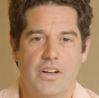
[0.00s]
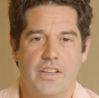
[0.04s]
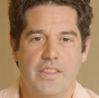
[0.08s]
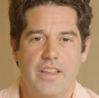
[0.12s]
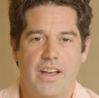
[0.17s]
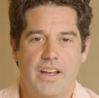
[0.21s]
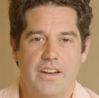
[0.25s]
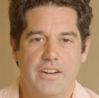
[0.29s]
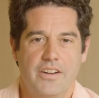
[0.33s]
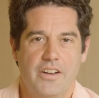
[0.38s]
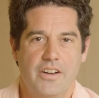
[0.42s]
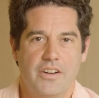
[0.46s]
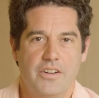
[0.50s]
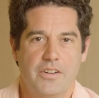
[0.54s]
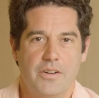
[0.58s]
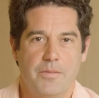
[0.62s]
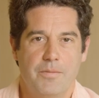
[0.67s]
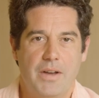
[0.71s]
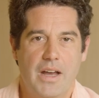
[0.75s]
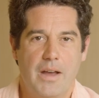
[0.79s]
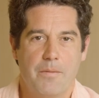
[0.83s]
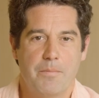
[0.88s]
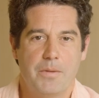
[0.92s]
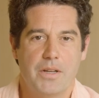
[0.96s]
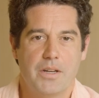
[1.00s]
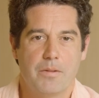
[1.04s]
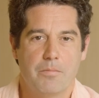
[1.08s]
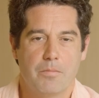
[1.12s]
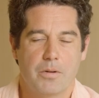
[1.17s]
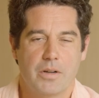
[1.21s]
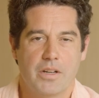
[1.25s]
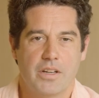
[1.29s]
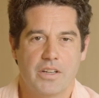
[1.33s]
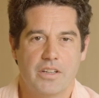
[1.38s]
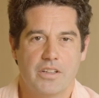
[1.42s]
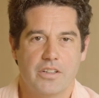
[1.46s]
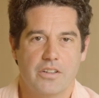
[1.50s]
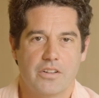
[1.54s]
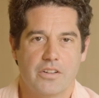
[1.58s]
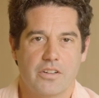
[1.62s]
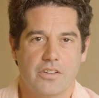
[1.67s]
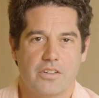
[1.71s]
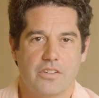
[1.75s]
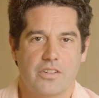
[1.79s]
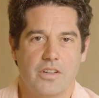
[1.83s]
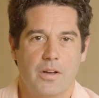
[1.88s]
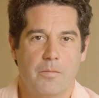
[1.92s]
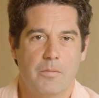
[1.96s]
on that note, I'm happy to bring
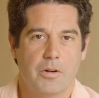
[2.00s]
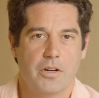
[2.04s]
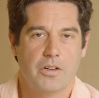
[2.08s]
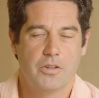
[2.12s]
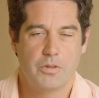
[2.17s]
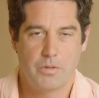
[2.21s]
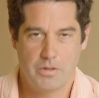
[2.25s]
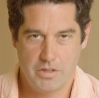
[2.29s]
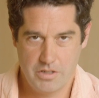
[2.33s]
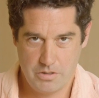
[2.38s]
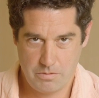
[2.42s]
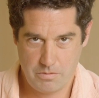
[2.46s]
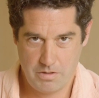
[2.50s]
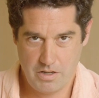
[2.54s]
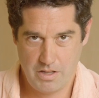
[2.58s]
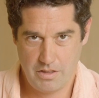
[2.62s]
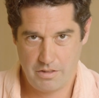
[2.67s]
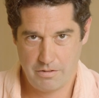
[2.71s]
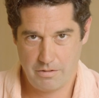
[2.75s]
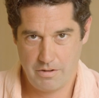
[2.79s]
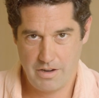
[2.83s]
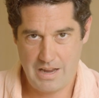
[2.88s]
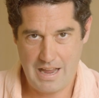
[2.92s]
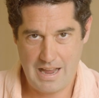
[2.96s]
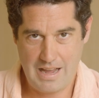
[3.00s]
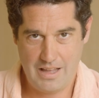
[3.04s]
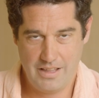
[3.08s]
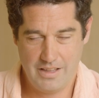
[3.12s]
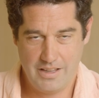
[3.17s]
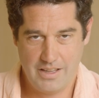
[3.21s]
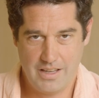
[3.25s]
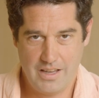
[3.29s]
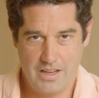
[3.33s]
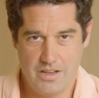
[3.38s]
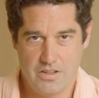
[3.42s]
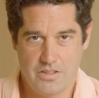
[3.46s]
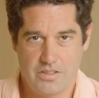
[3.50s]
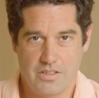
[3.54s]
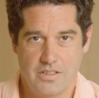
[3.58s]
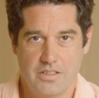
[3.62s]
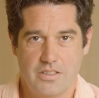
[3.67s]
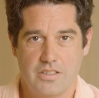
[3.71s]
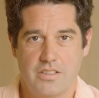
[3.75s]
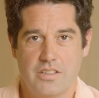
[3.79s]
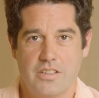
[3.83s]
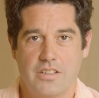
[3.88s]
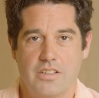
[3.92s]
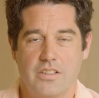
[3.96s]
your summer 2023
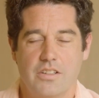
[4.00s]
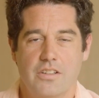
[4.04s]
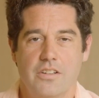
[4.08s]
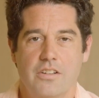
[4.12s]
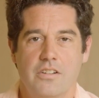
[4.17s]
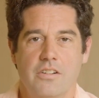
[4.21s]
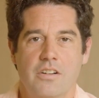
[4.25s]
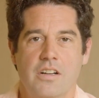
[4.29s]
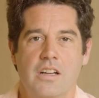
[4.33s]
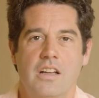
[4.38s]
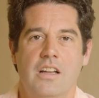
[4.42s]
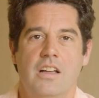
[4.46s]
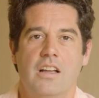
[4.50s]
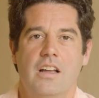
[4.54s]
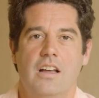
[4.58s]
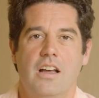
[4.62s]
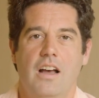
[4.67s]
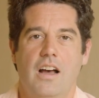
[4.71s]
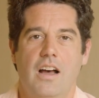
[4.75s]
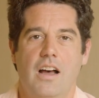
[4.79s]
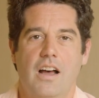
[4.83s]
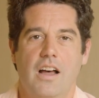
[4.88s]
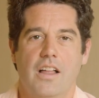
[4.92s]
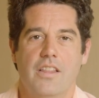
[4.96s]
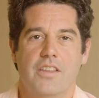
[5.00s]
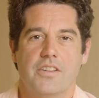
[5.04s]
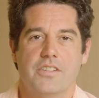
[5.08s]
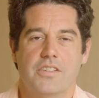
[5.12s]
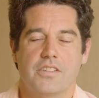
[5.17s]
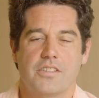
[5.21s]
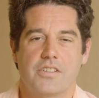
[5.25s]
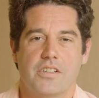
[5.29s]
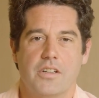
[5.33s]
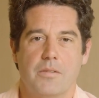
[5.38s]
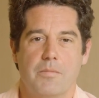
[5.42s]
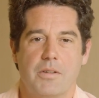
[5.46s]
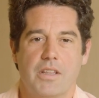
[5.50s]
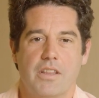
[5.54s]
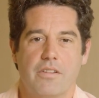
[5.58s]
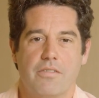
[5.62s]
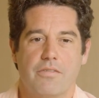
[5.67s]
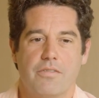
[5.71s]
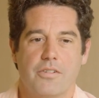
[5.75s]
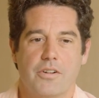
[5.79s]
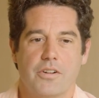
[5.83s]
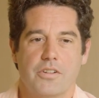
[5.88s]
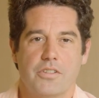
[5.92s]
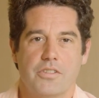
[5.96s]
allocation to you. This is going to be the
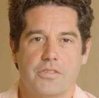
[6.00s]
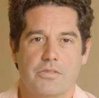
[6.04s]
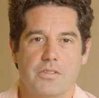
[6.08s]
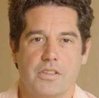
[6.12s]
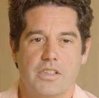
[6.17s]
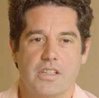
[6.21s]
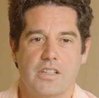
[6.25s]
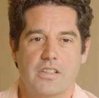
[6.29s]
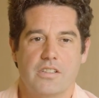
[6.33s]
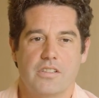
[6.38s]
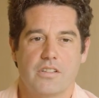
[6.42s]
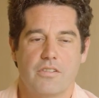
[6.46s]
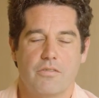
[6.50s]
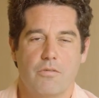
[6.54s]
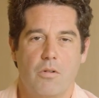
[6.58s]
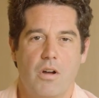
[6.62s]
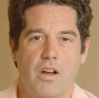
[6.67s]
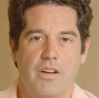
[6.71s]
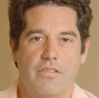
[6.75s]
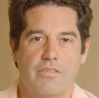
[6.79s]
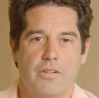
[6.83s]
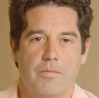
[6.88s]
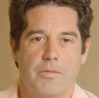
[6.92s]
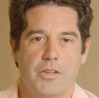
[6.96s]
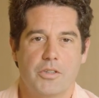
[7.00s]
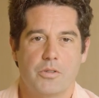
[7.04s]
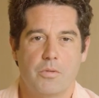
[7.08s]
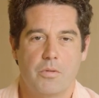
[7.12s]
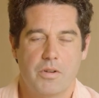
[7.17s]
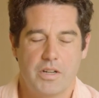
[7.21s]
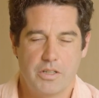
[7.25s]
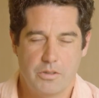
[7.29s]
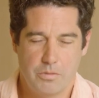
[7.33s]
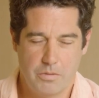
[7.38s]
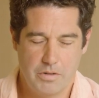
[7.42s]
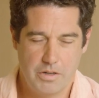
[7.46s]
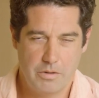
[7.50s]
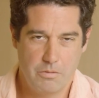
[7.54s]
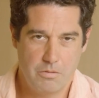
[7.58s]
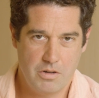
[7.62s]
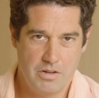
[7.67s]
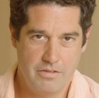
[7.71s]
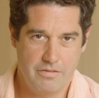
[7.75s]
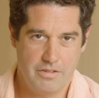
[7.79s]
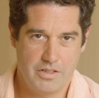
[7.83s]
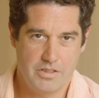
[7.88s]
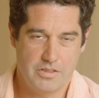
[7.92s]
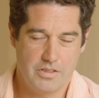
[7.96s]
first release of wine from the
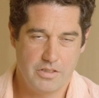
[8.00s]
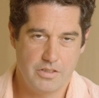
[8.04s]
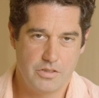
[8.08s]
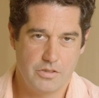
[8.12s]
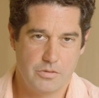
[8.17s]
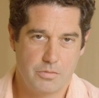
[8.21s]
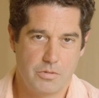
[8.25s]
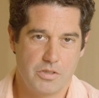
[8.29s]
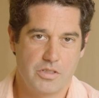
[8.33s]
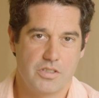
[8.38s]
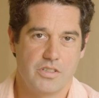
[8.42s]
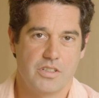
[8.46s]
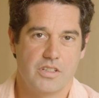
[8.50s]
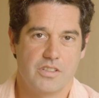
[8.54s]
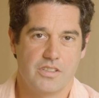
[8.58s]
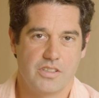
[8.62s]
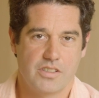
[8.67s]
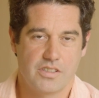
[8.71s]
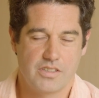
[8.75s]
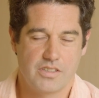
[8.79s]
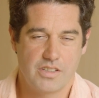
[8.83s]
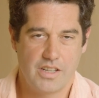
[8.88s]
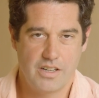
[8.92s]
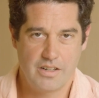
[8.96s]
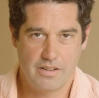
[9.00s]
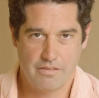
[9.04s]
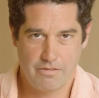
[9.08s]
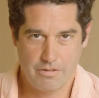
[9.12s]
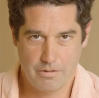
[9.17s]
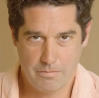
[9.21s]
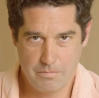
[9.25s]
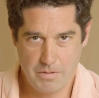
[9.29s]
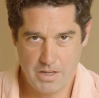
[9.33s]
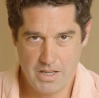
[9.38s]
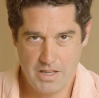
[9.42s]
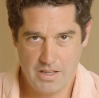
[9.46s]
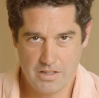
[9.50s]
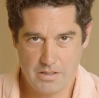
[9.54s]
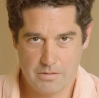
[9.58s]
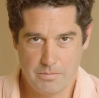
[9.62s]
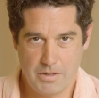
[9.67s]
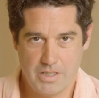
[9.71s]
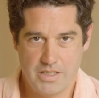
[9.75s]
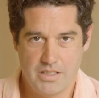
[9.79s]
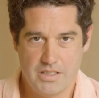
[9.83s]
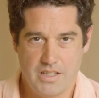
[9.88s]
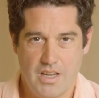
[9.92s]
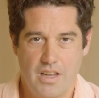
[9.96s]
2021 vintage, which is exciting for me. It's
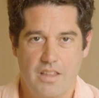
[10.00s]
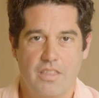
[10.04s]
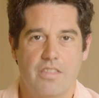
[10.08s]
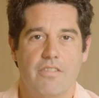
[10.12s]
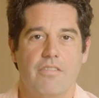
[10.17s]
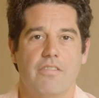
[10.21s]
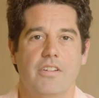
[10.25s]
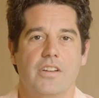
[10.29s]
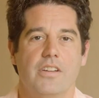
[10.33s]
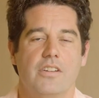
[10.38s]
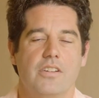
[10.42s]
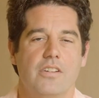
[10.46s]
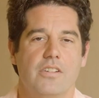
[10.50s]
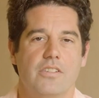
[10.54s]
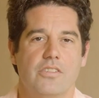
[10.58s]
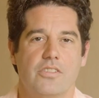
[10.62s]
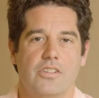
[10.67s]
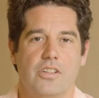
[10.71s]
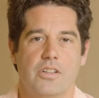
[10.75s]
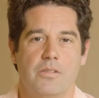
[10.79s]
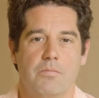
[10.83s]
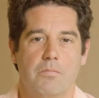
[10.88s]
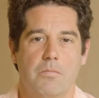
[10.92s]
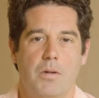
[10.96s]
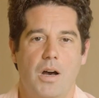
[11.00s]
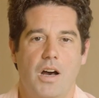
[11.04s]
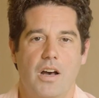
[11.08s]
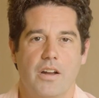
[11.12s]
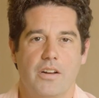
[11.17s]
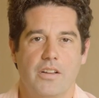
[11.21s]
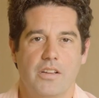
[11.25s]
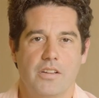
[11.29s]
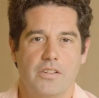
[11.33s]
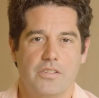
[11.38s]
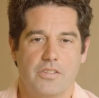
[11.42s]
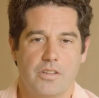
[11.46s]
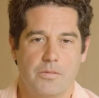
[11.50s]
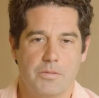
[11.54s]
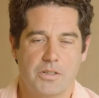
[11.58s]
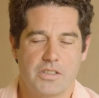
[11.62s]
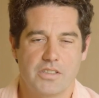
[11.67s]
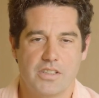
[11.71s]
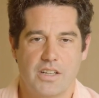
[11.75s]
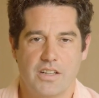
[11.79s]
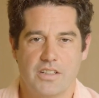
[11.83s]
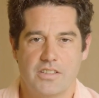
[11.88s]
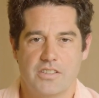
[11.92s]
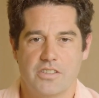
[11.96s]
my 10th vintage in bottle, so I'm
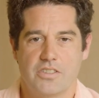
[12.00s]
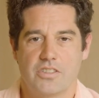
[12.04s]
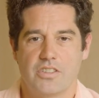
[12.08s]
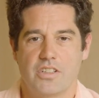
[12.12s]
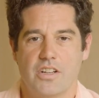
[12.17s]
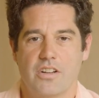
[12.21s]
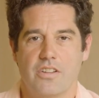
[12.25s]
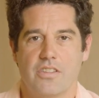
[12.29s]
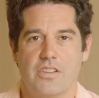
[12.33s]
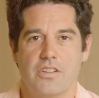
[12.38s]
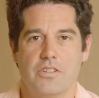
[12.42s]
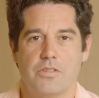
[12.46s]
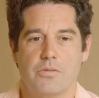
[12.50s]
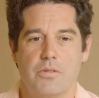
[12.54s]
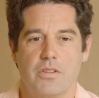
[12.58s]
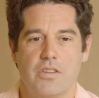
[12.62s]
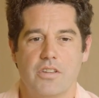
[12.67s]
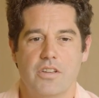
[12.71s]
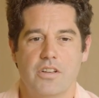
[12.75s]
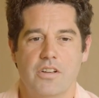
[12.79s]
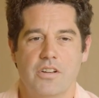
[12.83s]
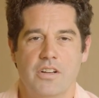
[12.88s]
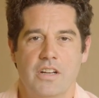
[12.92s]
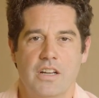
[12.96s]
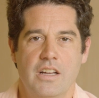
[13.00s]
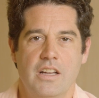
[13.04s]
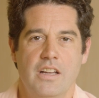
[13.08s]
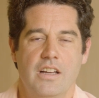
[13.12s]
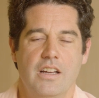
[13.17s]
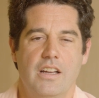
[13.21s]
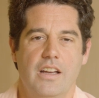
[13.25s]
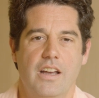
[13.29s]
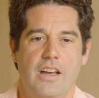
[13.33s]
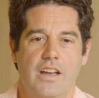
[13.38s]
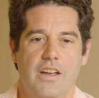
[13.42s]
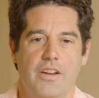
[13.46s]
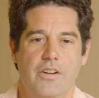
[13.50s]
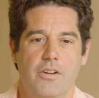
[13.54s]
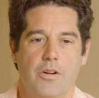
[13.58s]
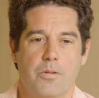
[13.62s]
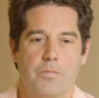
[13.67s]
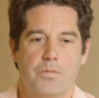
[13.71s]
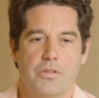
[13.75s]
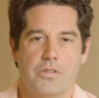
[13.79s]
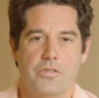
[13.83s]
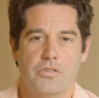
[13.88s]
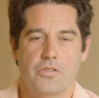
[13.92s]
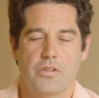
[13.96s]
excited to share these with you and
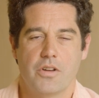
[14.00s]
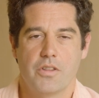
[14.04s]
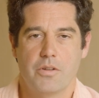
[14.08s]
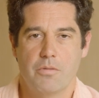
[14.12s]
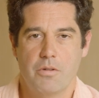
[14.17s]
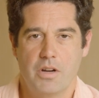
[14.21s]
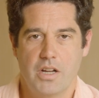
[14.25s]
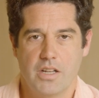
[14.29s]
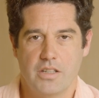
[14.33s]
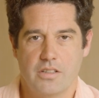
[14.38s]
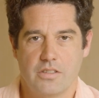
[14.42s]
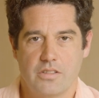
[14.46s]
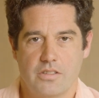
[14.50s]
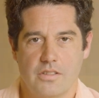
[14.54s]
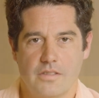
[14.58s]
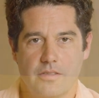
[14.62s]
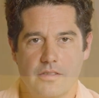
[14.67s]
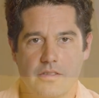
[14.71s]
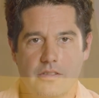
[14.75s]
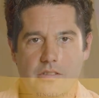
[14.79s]
hope you enjoy the wines.